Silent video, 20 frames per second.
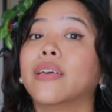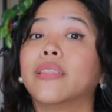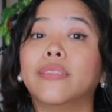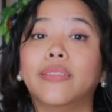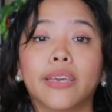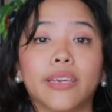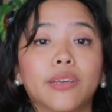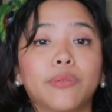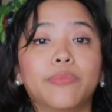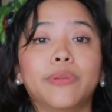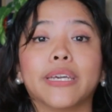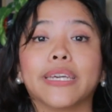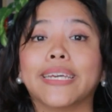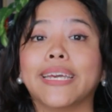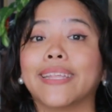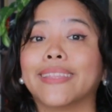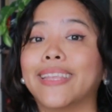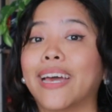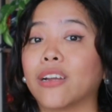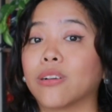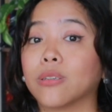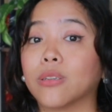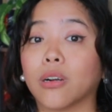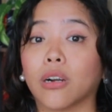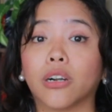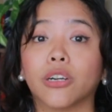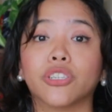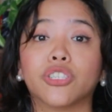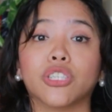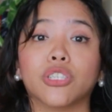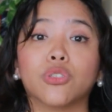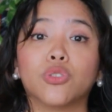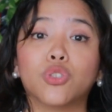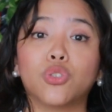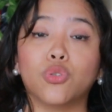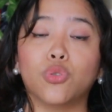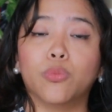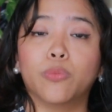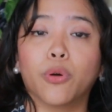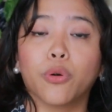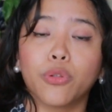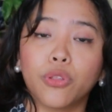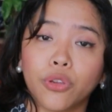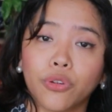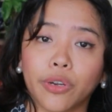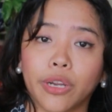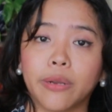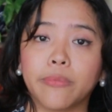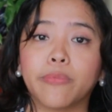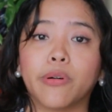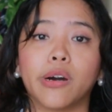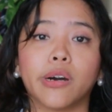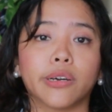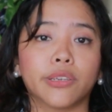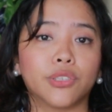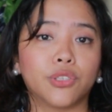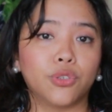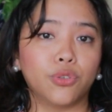They can be, again, that guardian to both your inbox,